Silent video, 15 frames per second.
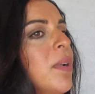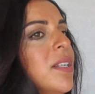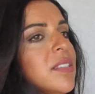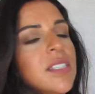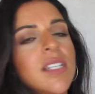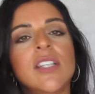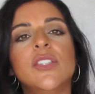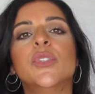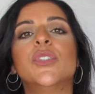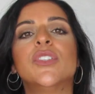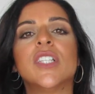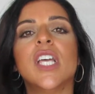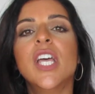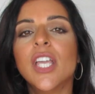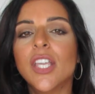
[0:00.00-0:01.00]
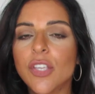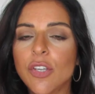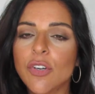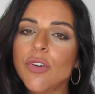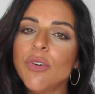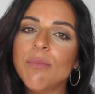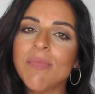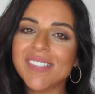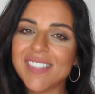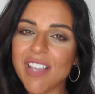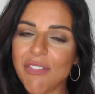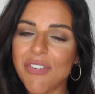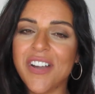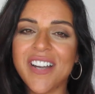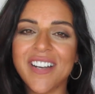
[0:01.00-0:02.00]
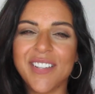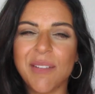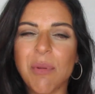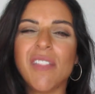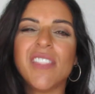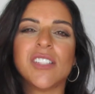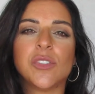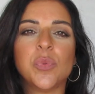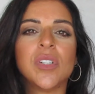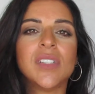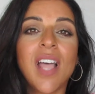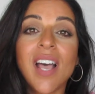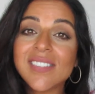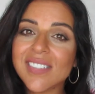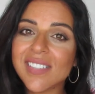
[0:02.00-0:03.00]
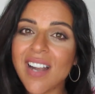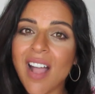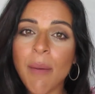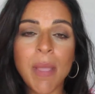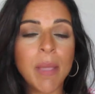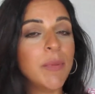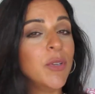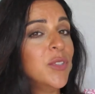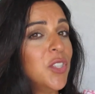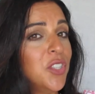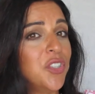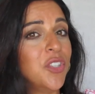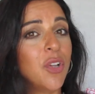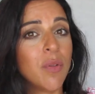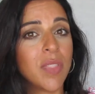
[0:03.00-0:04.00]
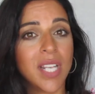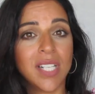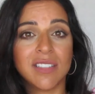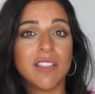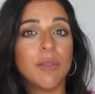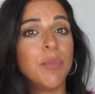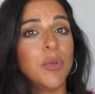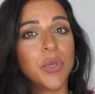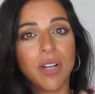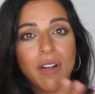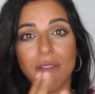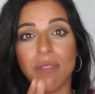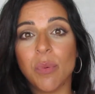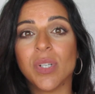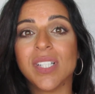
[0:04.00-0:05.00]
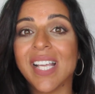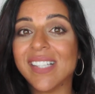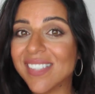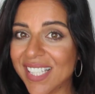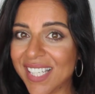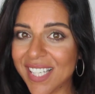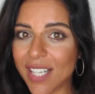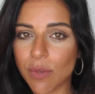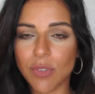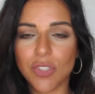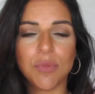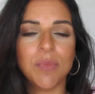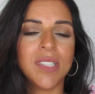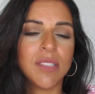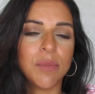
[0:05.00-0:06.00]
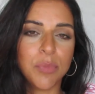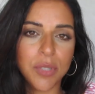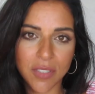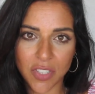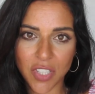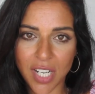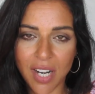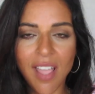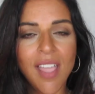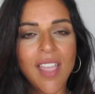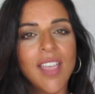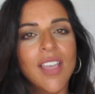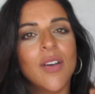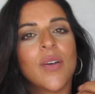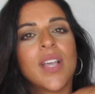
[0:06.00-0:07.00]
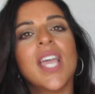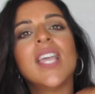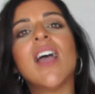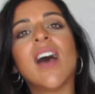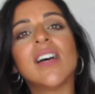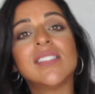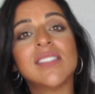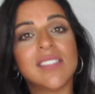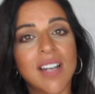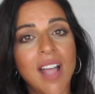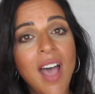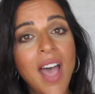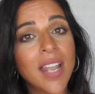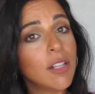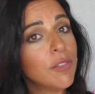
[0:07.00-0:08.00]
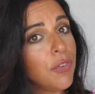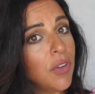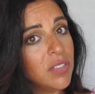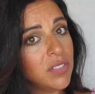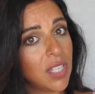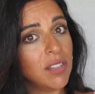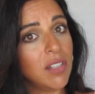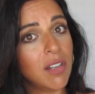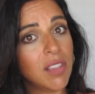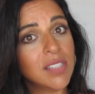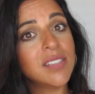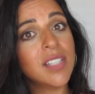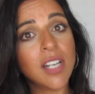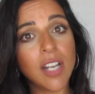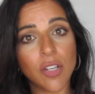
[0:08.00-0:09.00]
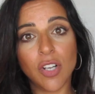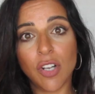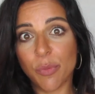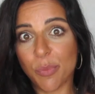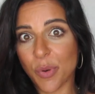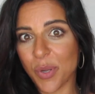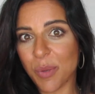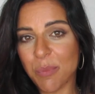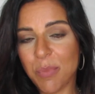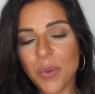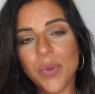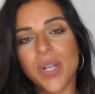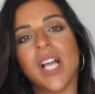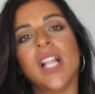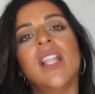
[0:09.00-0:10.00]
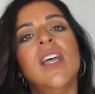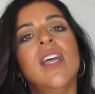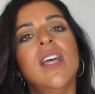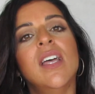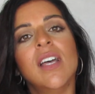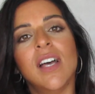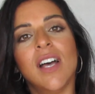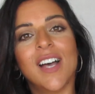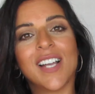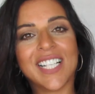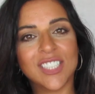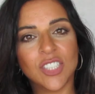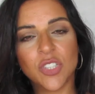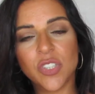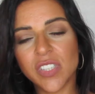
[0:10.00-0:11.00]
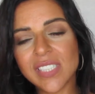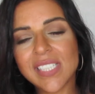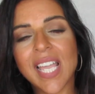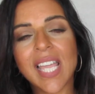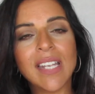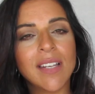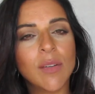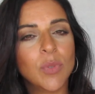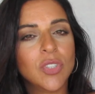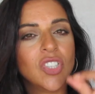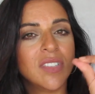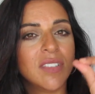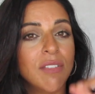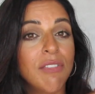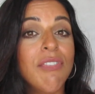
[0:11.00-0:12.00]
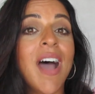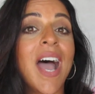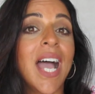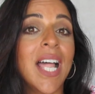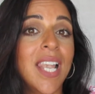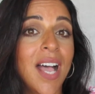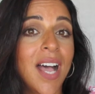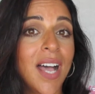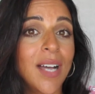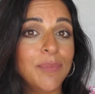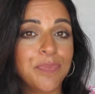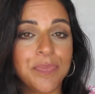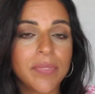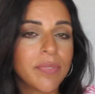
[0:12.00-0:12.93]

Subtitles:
Palestinian news, you must have heard about this word Asra. Maybe you didn't know that it's the plural of the word Asir, which means a prisoner. Okay, Asra, and it falls under this irregular broken plural. Category 10, which is fa'ala